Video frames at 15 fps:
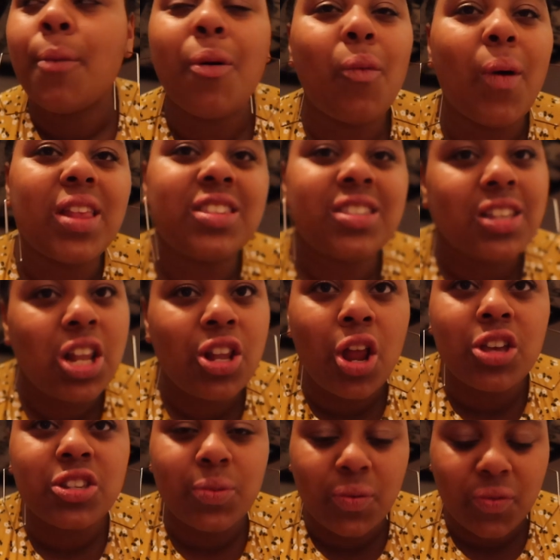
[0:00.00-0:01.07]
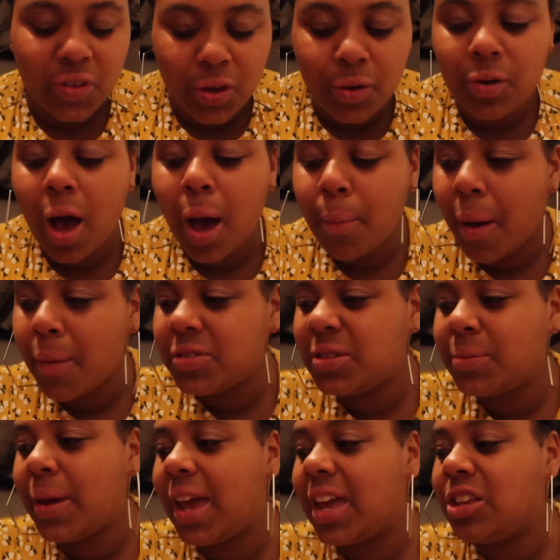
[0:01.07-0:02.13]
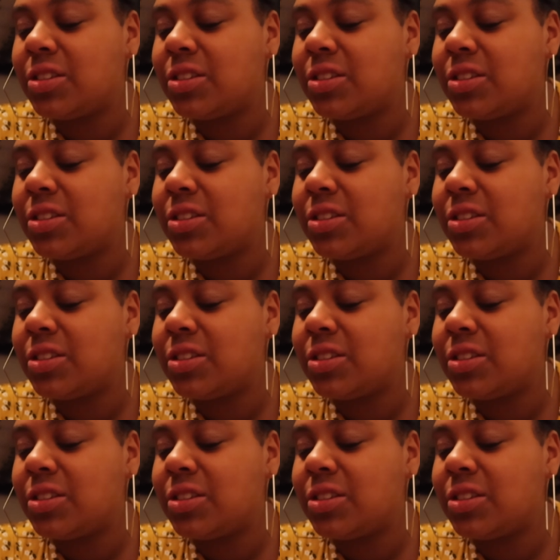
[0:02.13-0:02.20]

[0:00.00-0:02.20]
But when loads of you come up to me